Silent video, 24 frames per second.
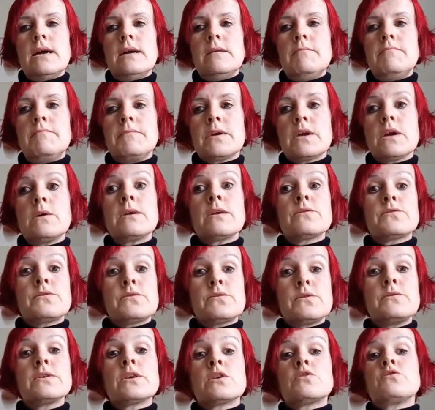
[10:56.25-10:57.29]
going
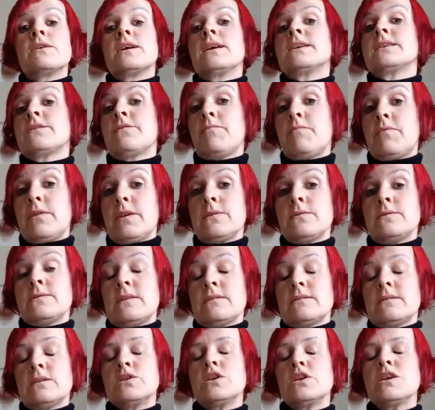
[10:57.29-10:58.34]
through the creative
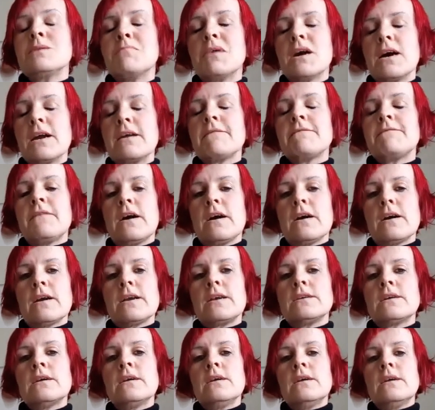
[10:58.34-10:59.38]
process. And you might
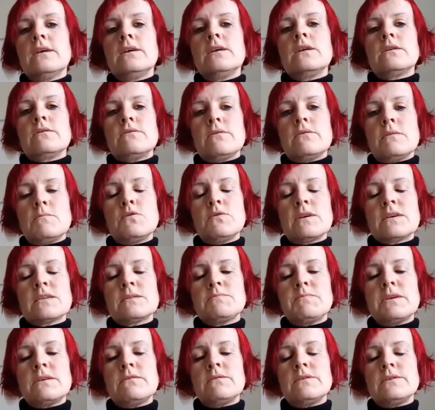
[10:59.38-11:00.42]
find, you know, the more
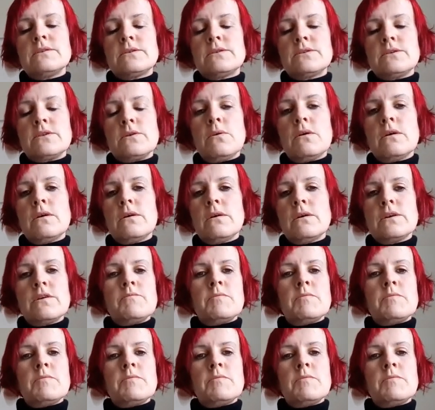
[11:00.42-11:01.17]
experienced you are, you've been